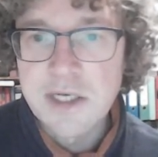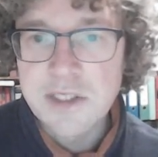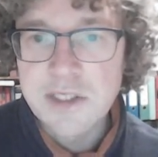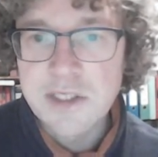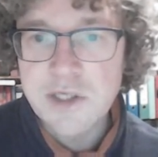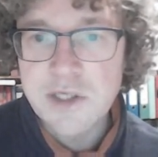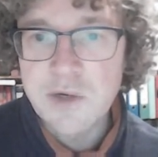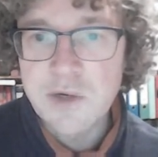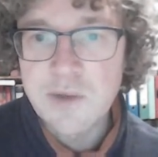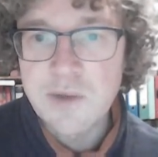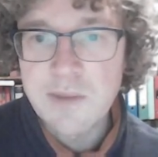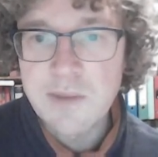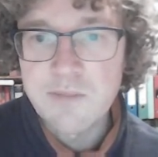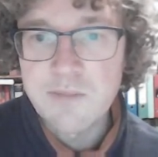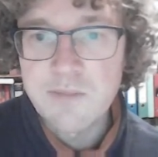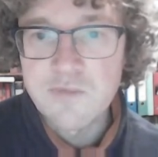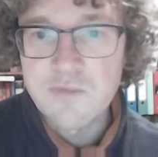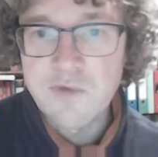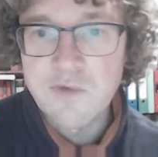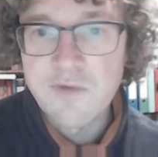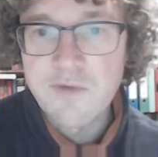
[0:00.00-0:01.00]
So
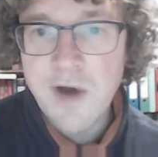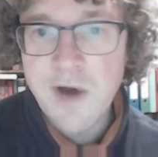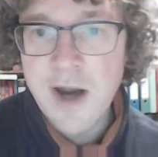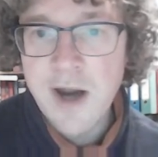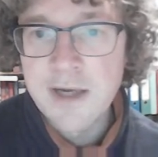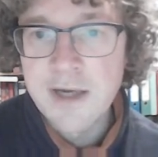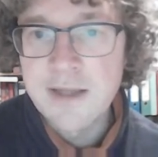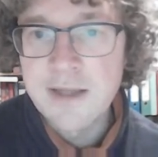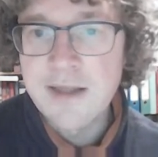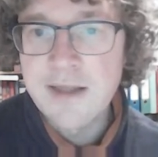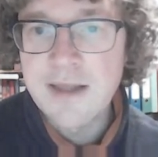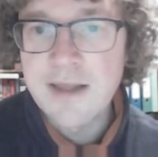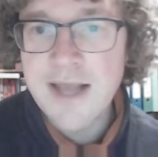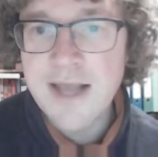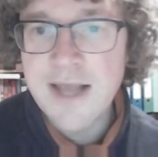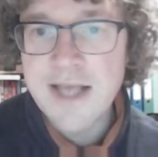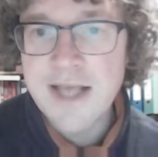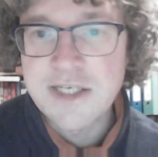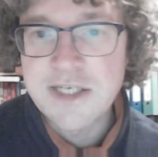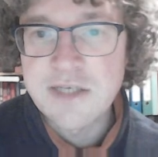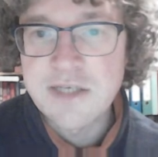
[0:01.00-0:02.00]
provided that
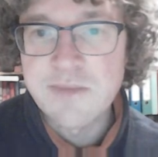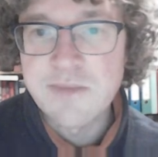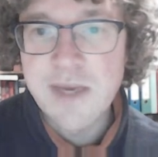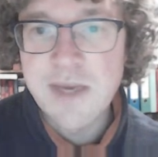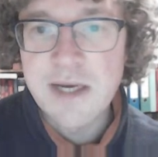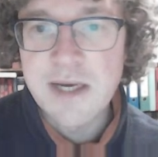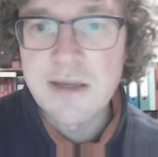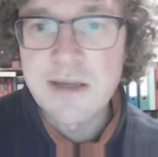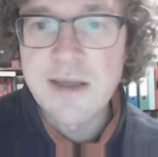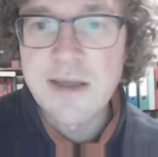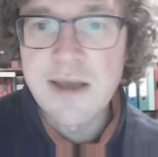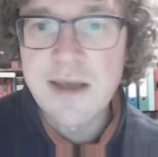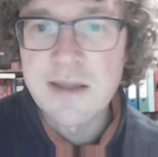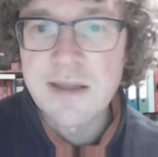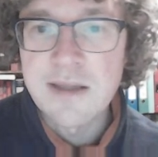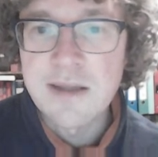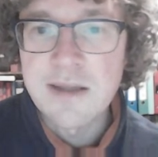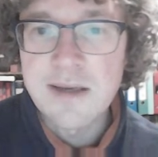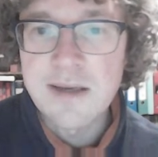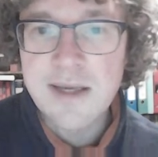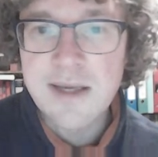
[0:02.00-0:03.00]
S is bigger than
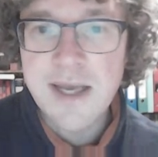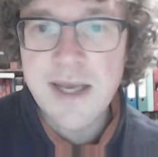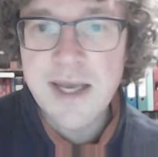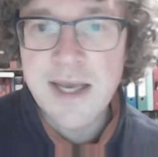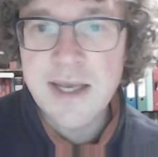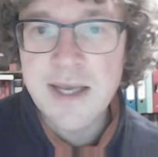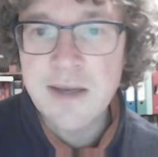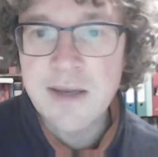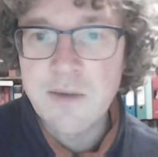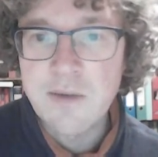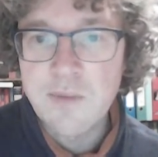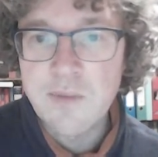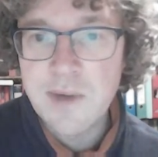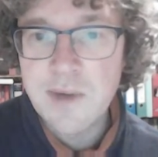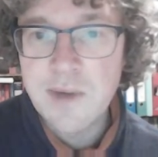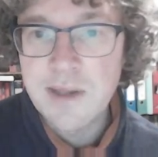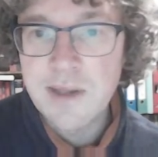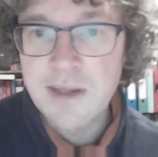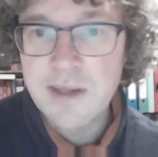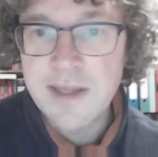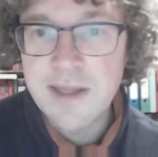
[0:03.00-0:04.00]
K,
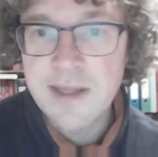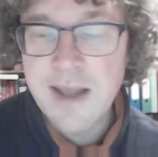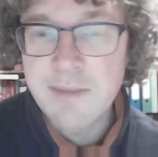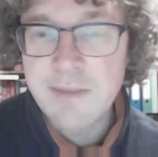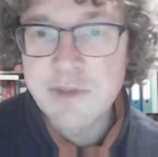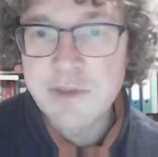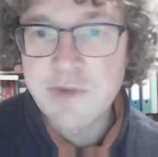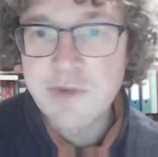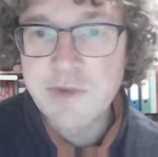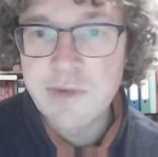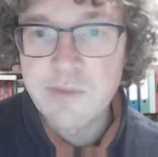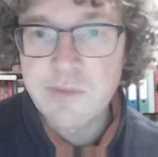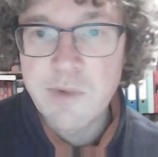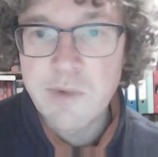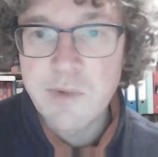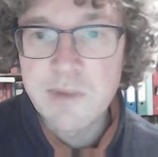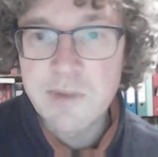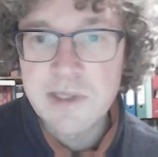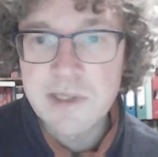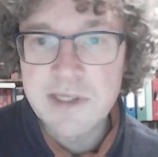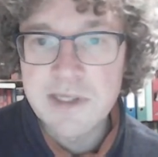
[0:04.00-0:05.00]
well, that happens with the
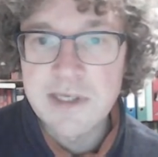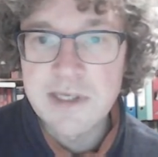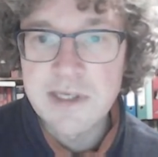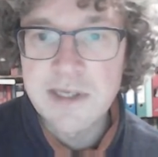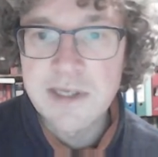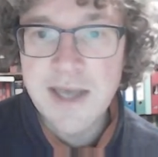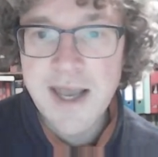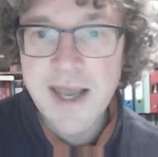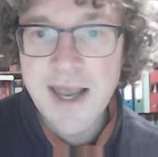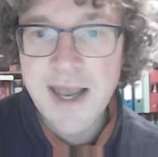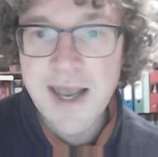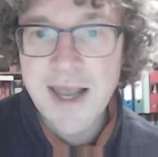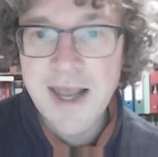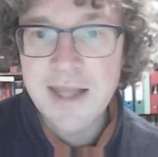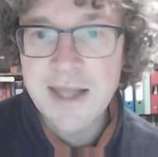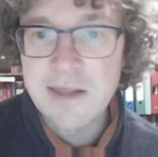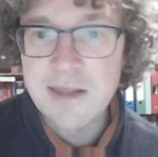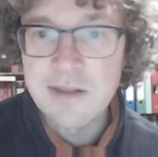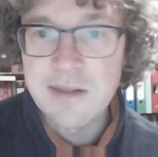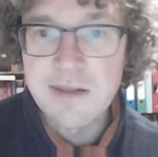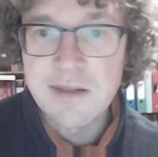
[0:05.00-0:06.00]
probability
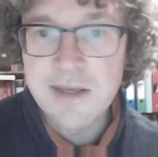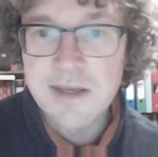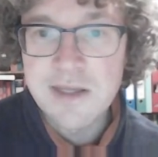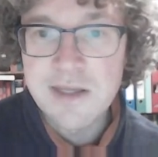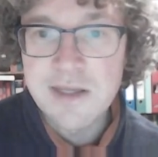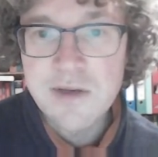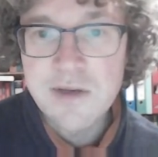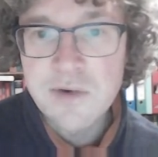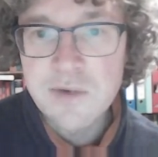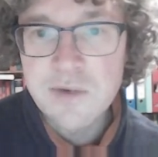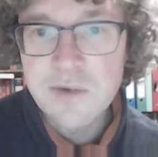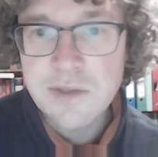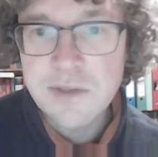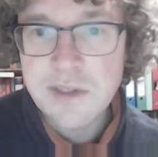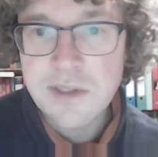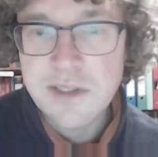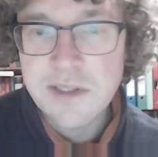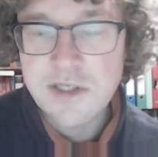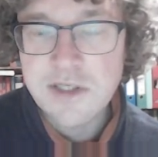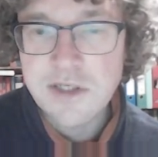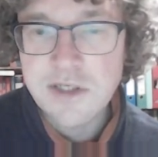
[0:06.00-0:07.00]
N D2.
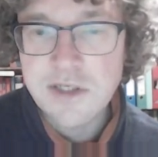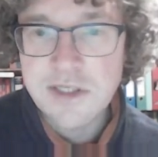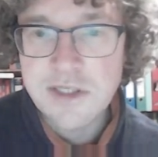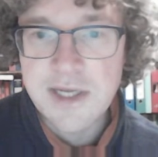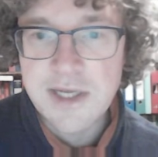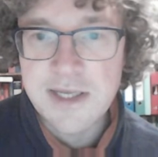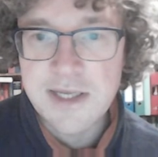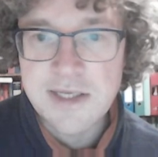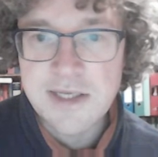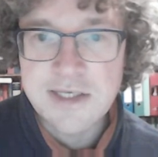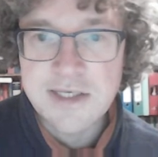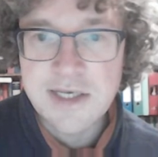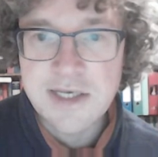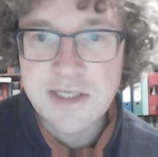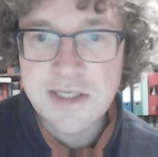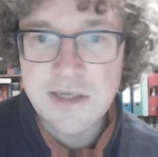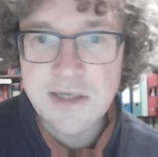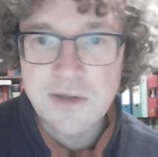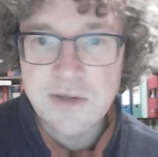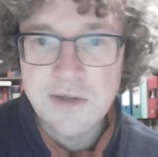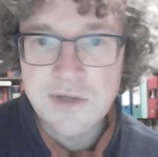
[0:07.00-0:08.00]
Just take this as
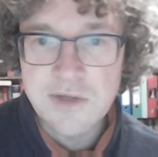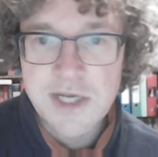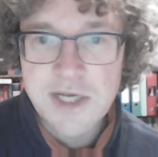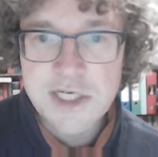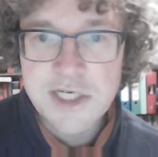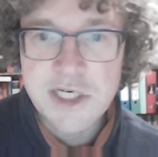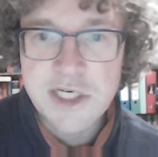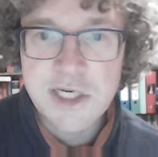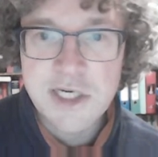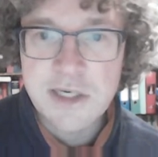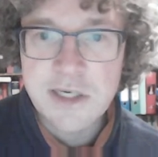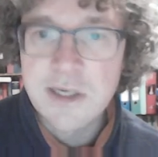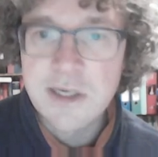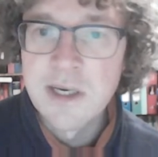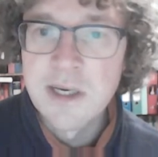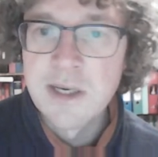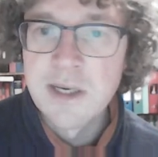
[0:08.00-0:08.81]
a notation here.